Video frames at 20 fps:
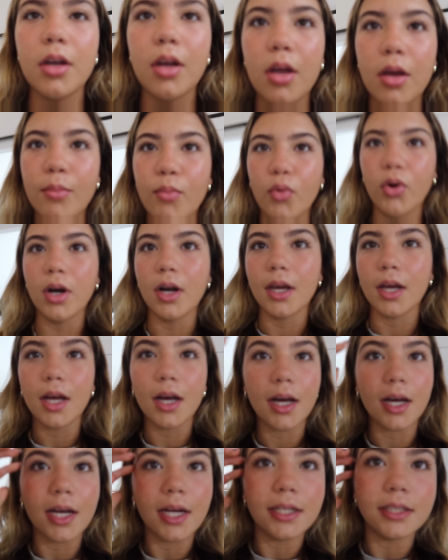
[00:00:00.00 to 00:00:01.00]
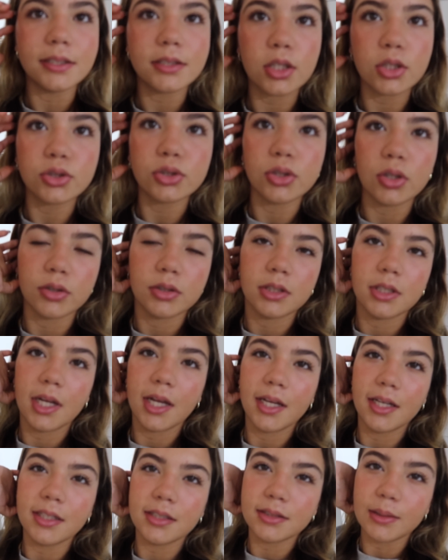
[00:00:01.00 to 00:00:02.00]
Good morning, guys. So
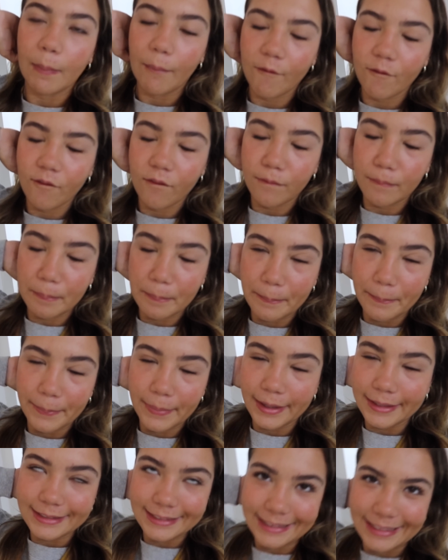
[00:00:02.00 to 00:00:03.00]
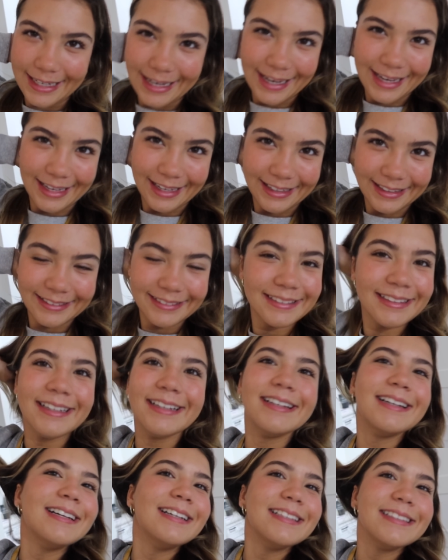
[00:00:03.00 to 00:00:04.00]
today is Monday.
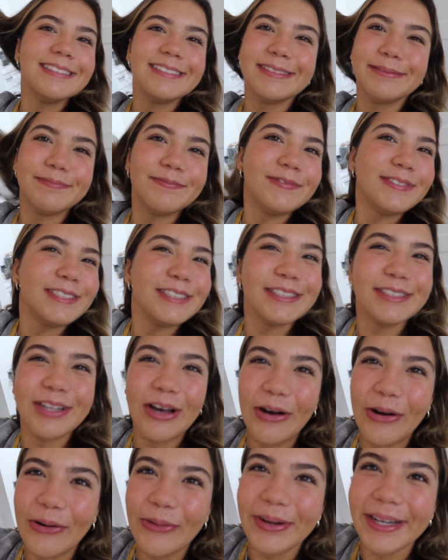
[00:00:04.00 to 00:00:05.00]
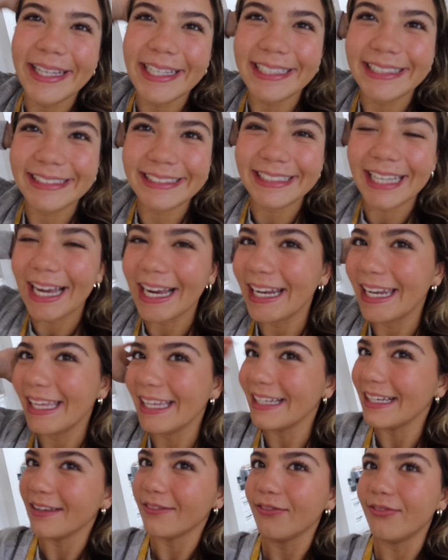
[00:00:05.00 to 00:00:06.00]
So
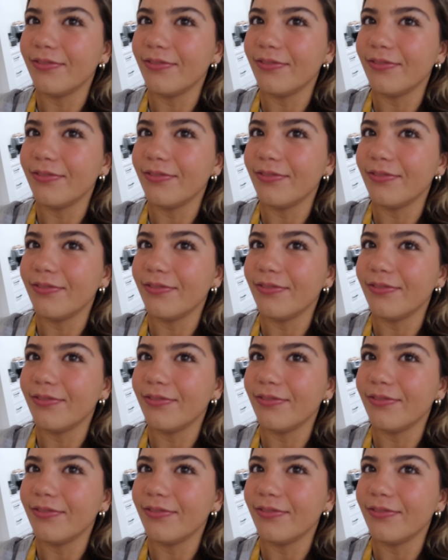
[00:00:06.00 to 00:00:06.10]
exciting and